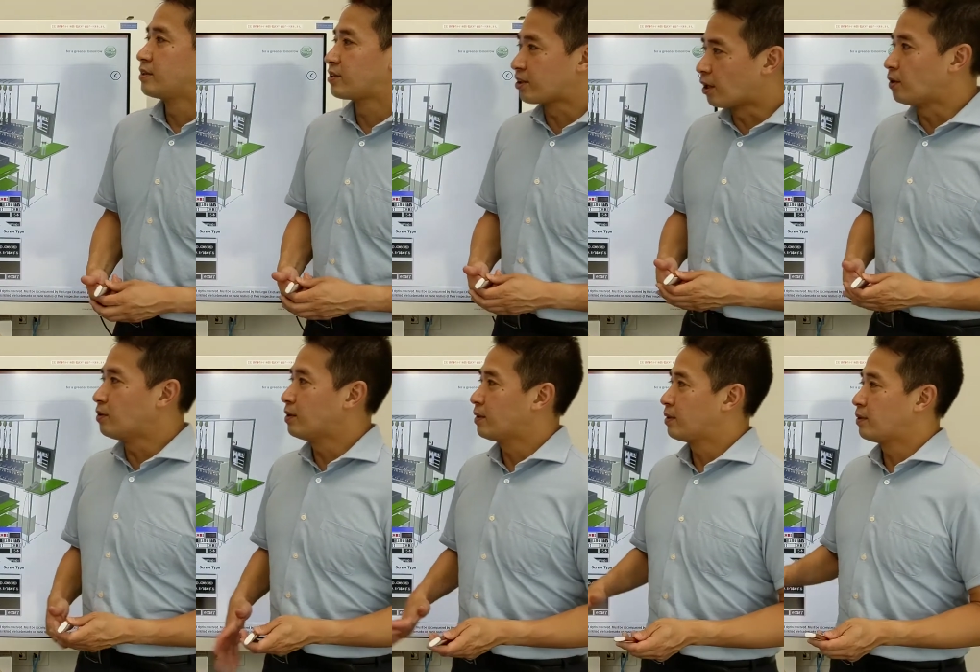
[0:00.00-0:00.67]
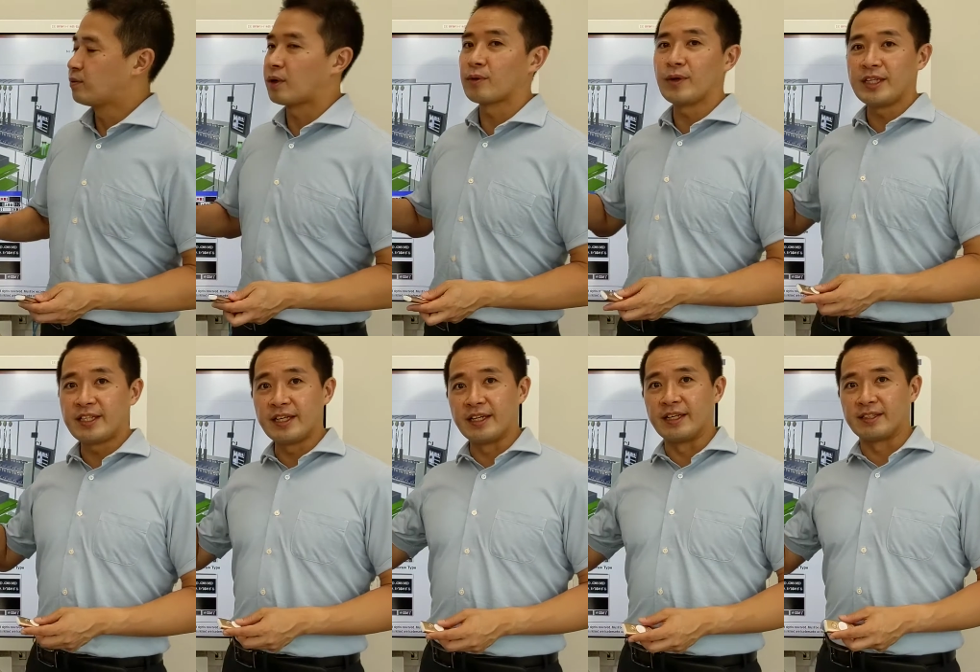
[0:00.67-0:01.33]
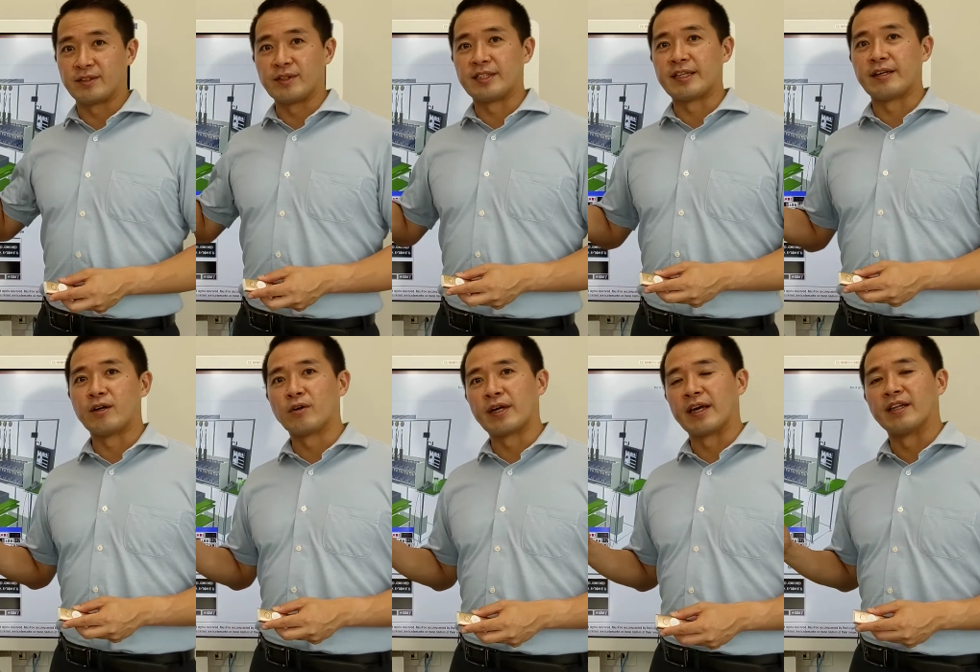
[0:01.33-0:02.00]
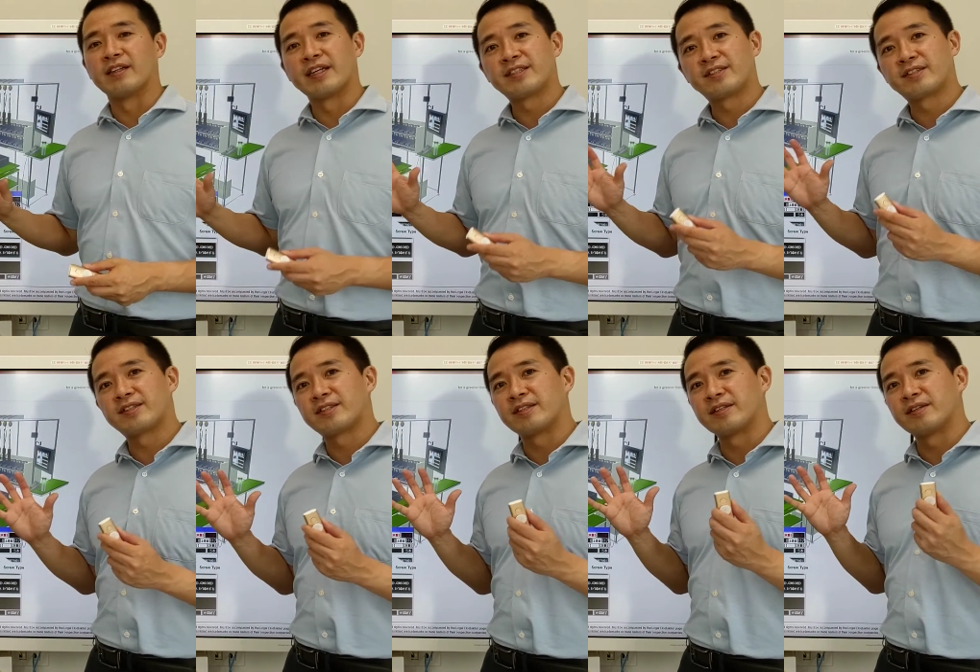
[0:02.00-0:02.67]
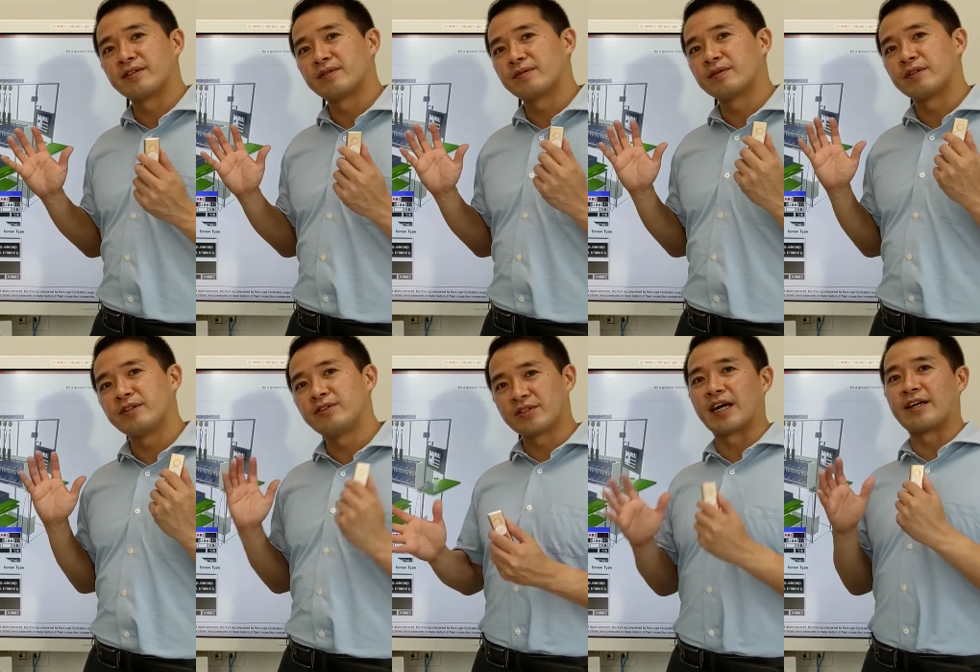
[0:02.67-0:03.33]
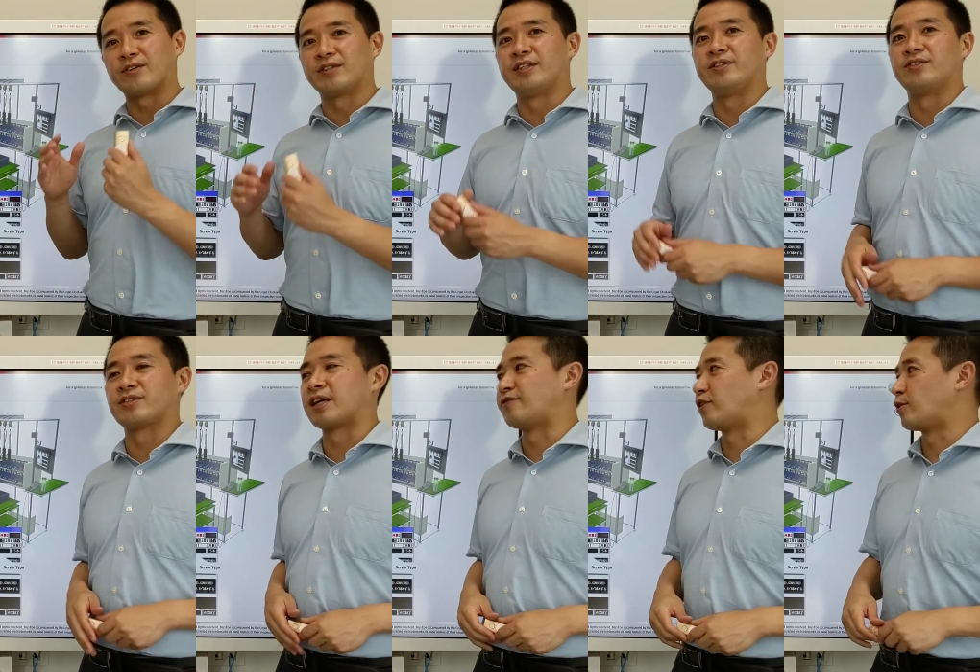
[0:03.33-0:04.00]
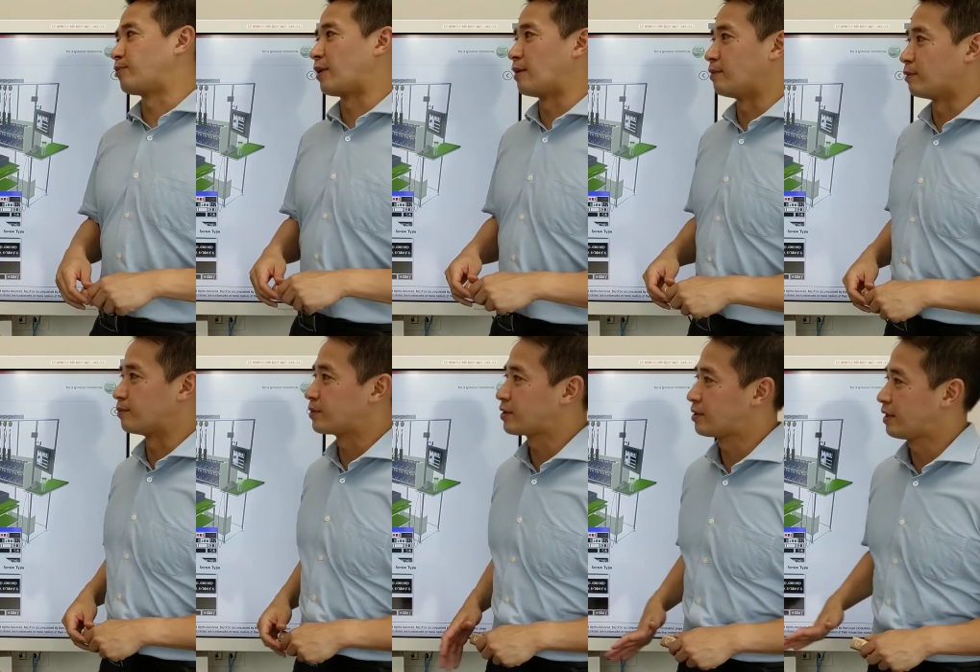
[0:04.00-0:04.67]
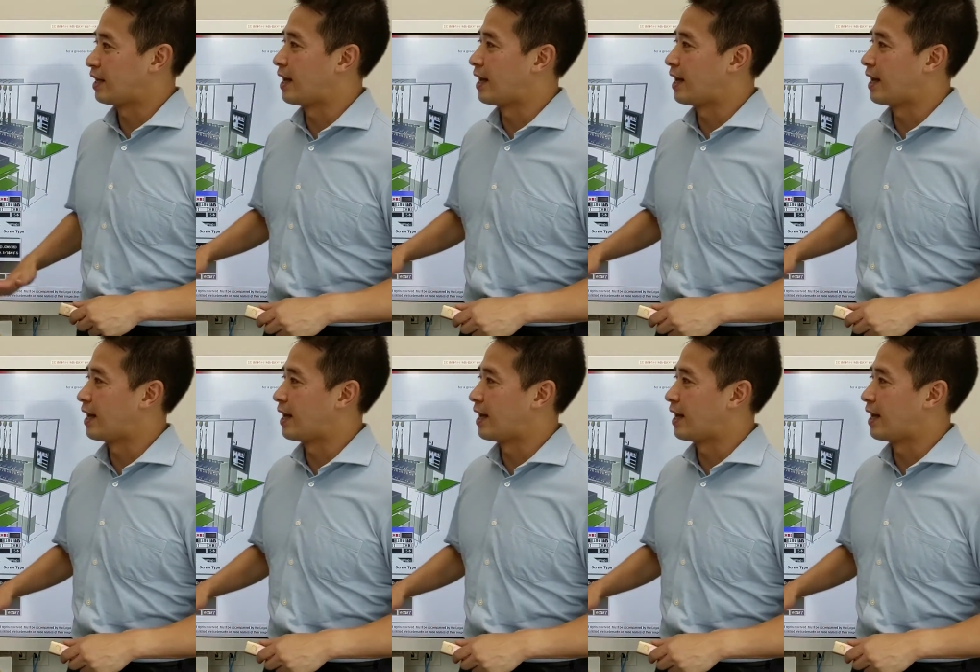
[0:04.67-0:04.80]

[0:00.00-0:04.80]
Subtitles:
So what we did is we said, okay, let's use IoT to solve our problems.